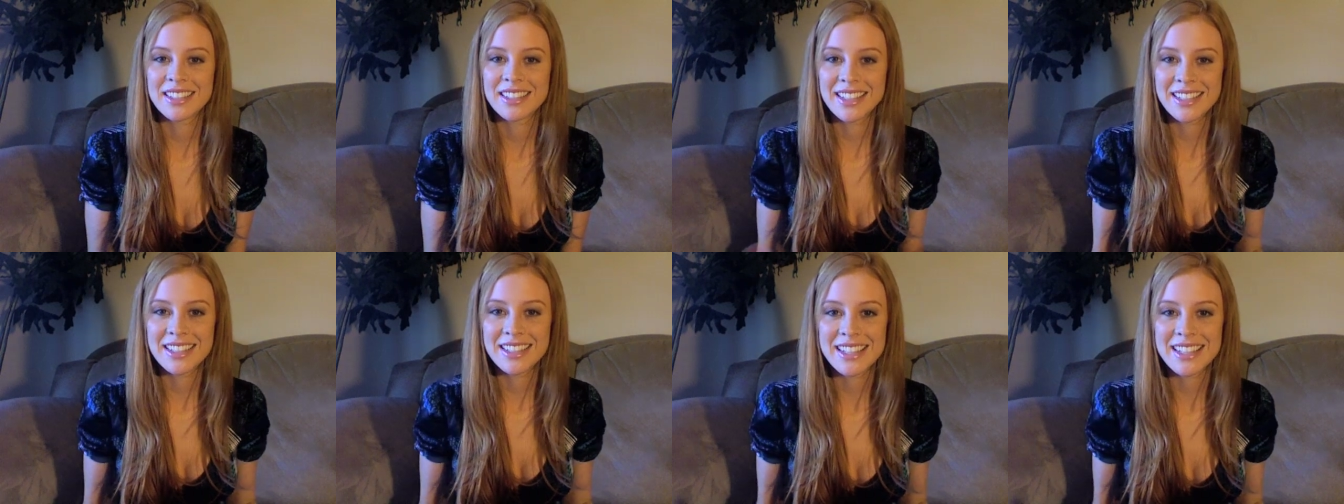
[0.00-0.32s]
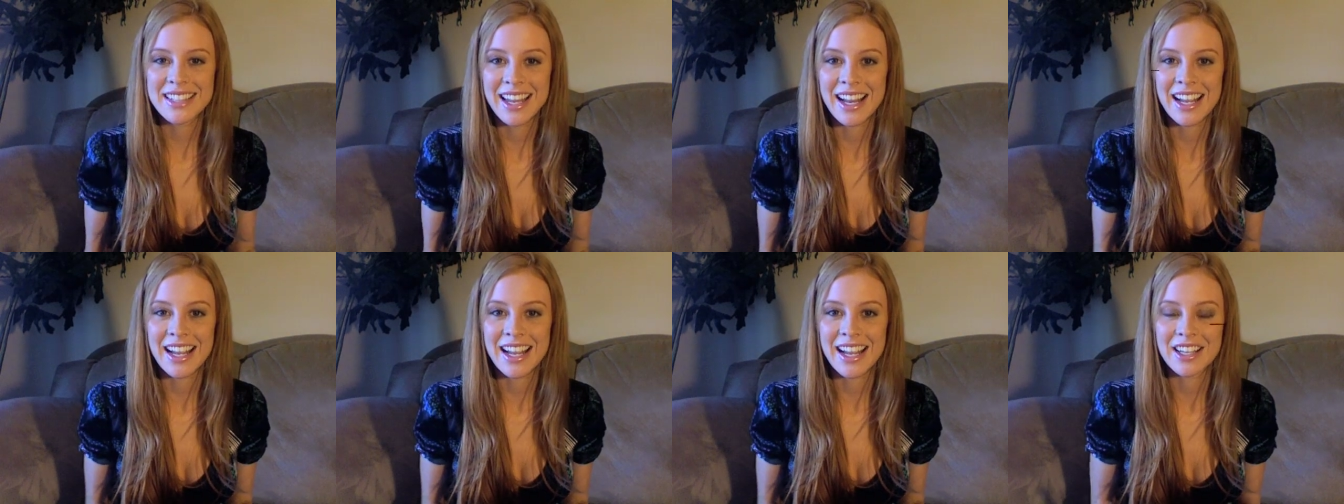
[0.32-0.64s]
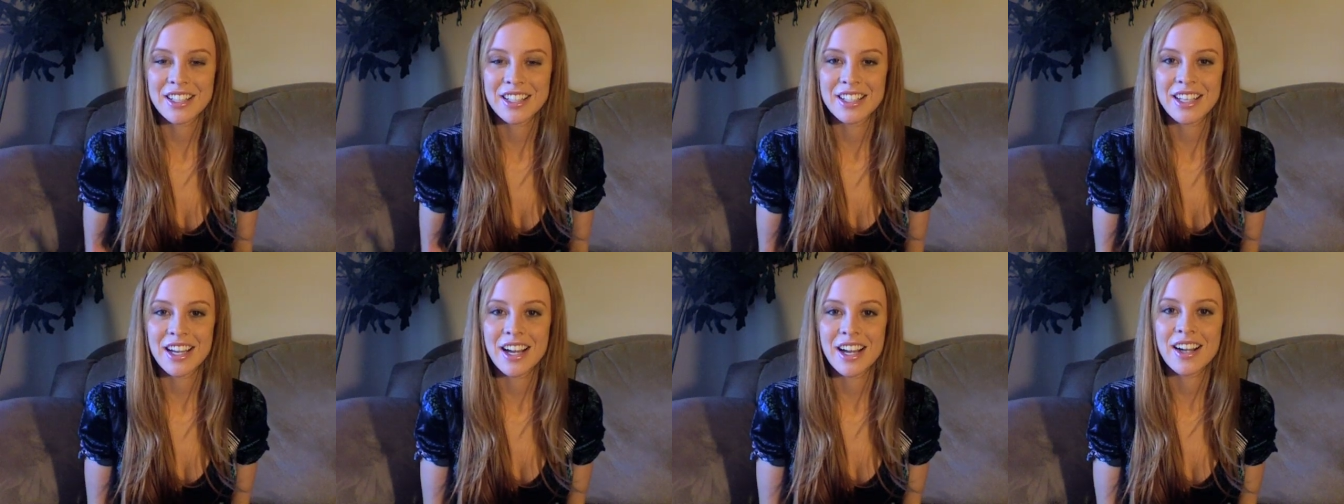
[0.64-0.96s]
insight I can
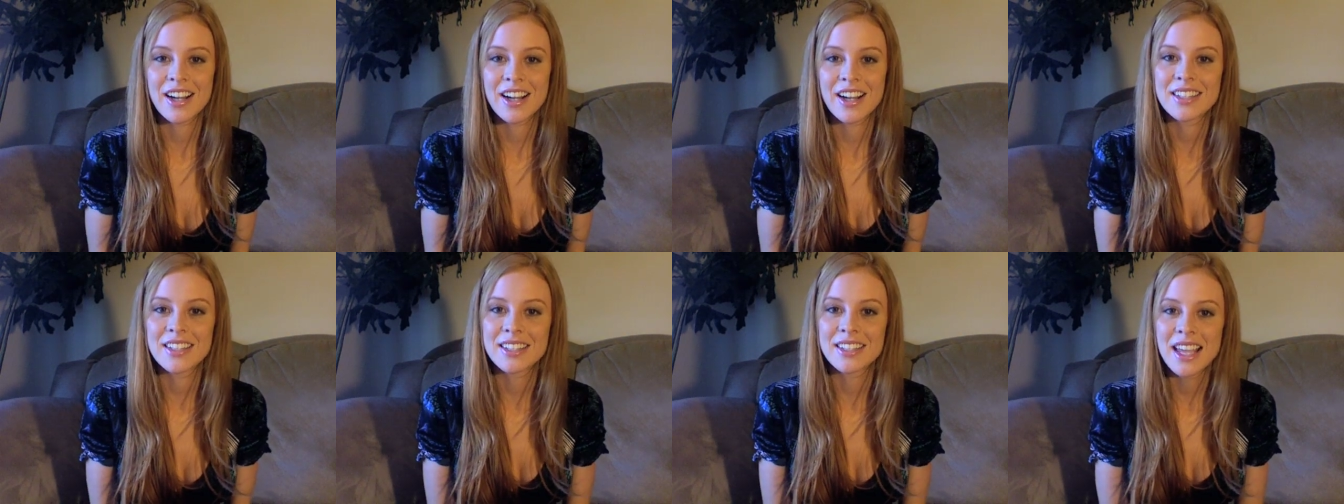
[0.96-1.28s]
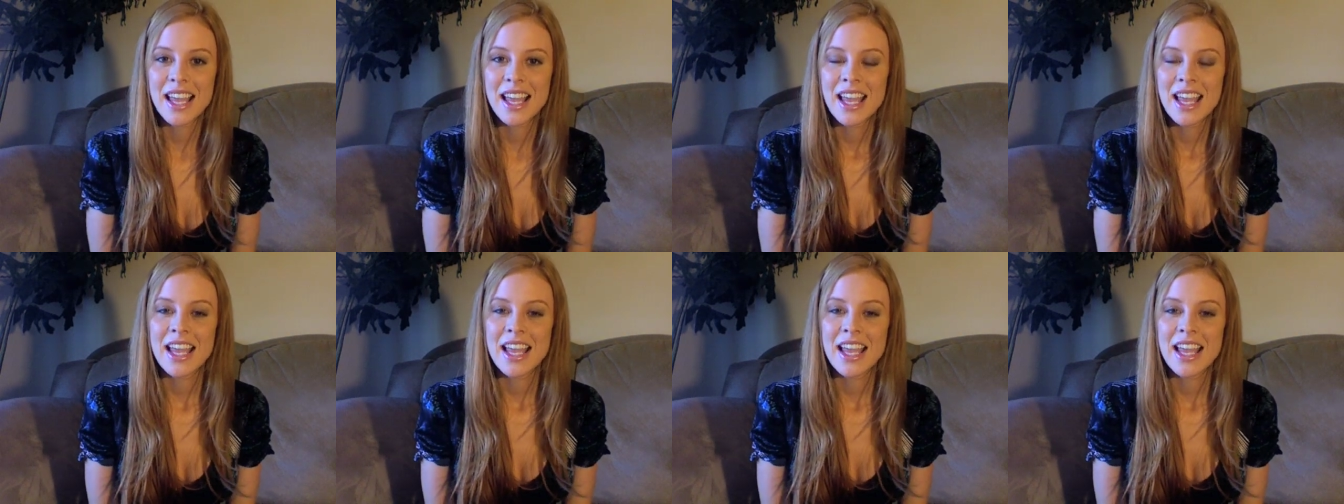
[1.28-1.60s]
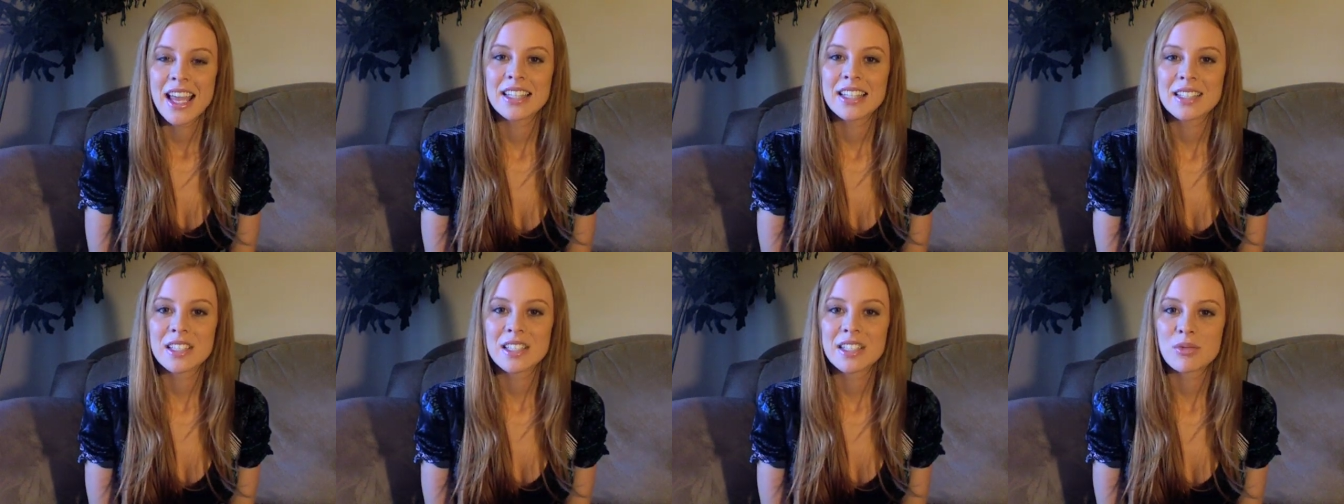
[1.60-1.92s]
share is,
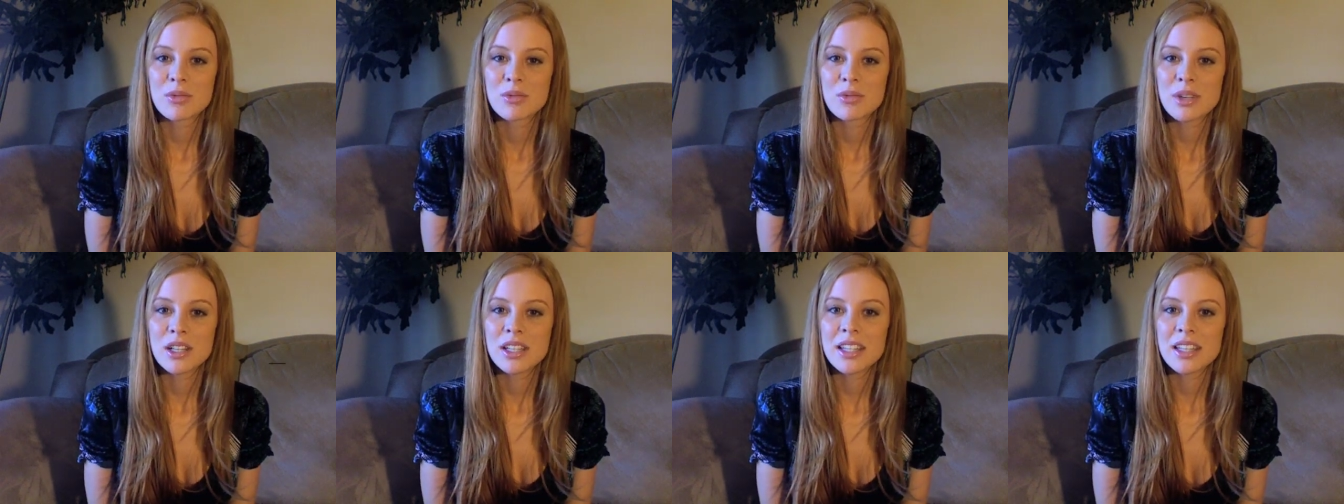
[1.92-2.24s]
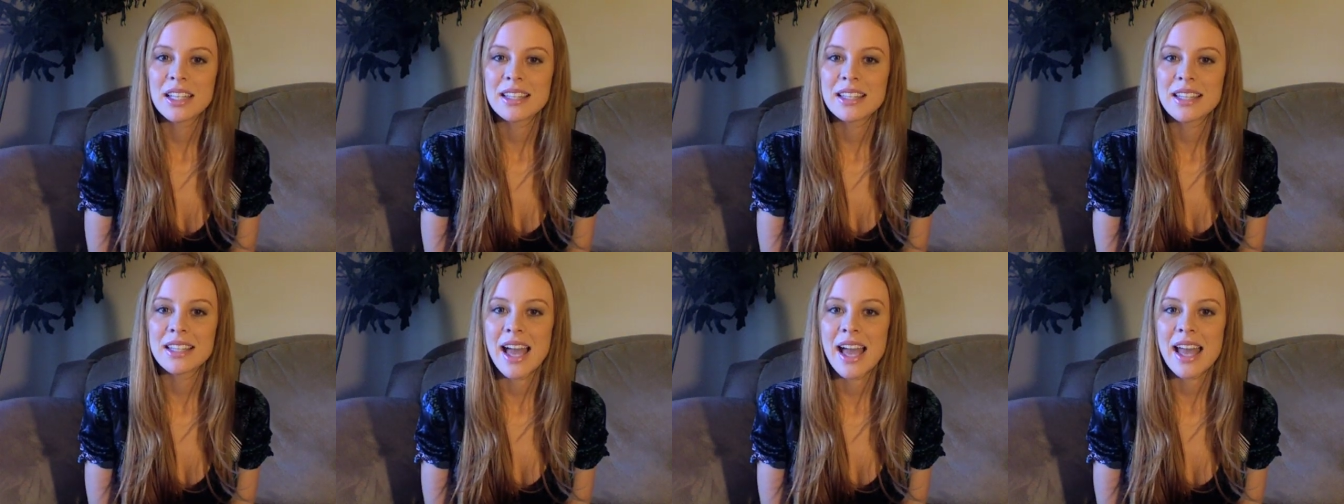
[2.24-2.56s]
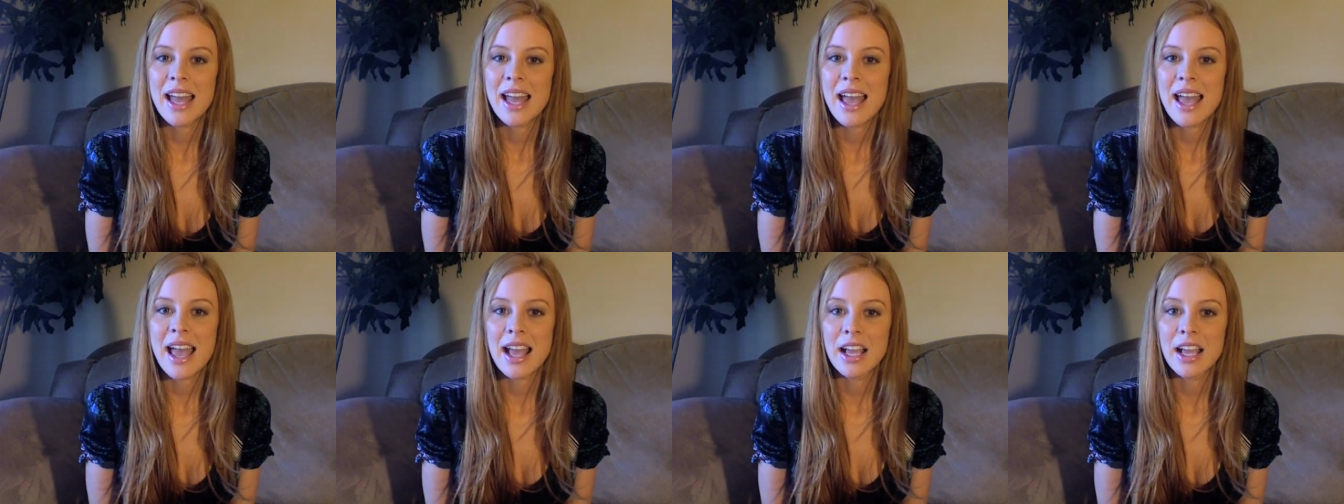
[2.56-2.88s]
is to really
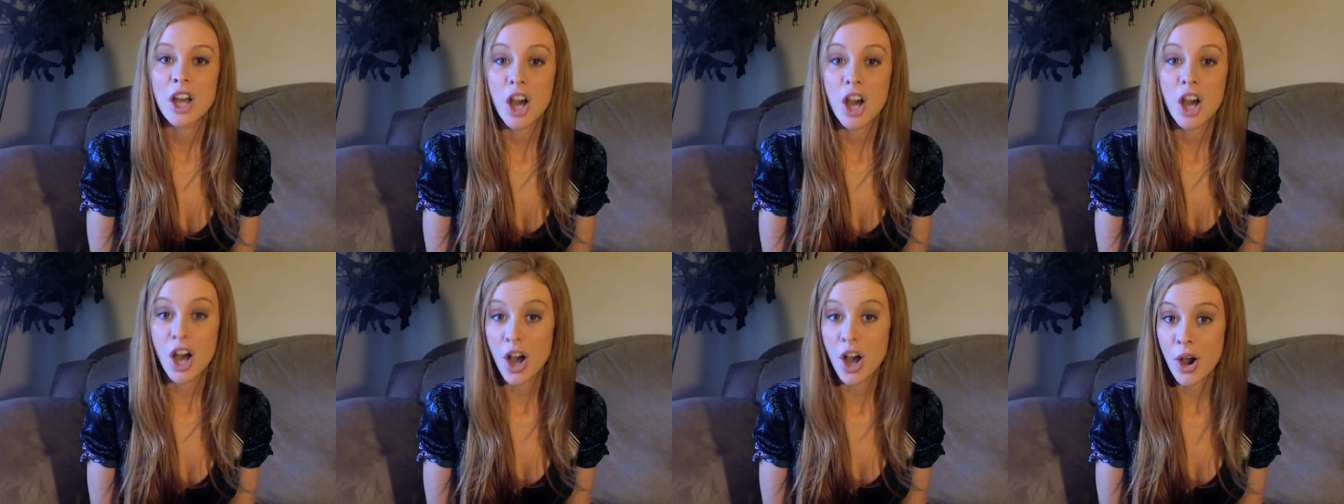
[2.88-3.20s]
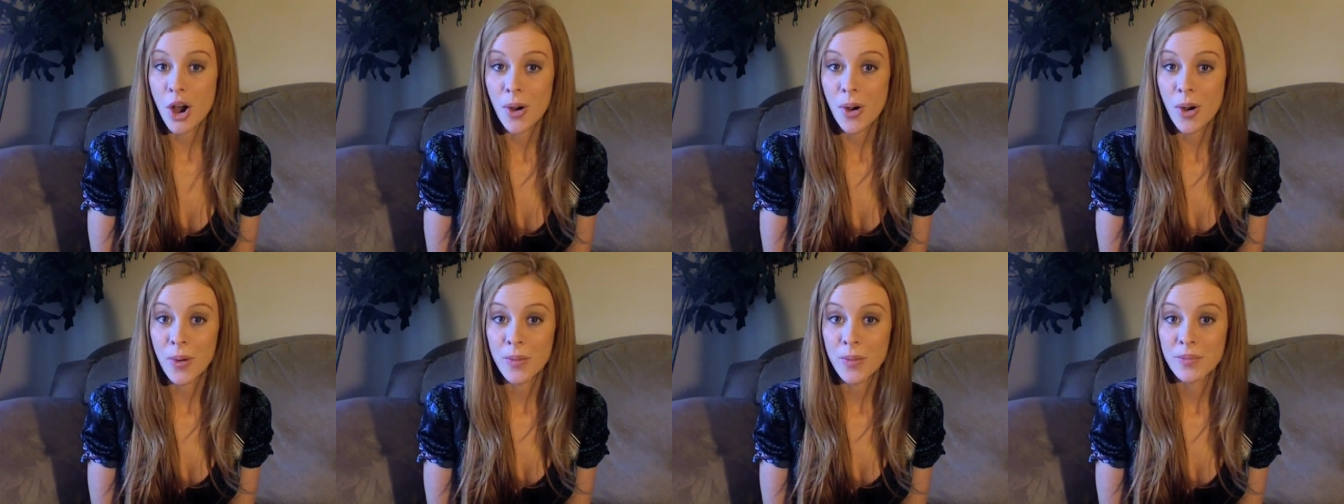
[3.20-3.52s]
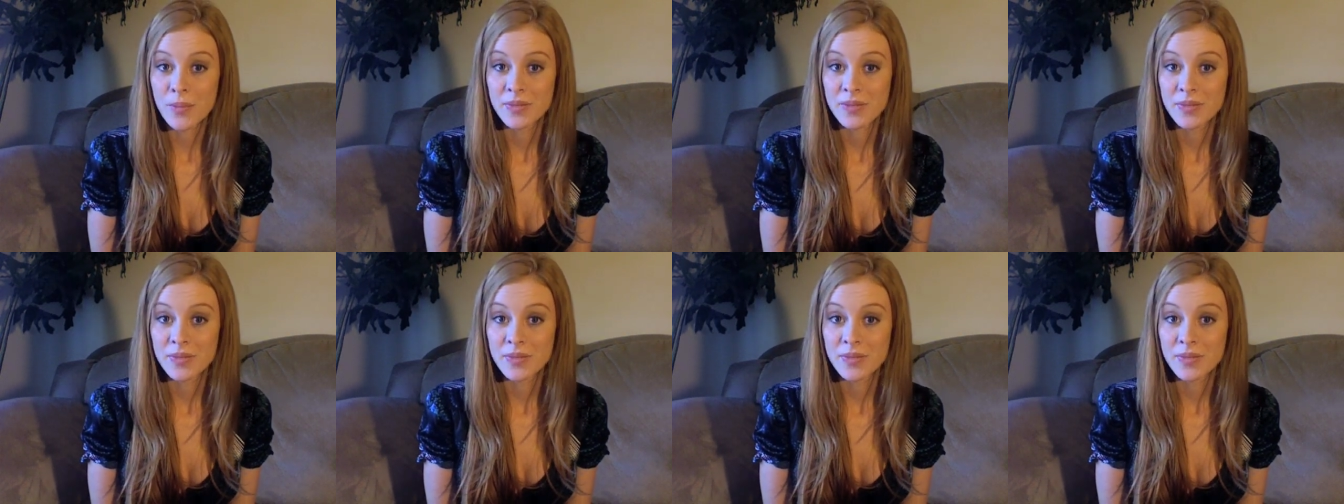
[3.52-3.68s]
let go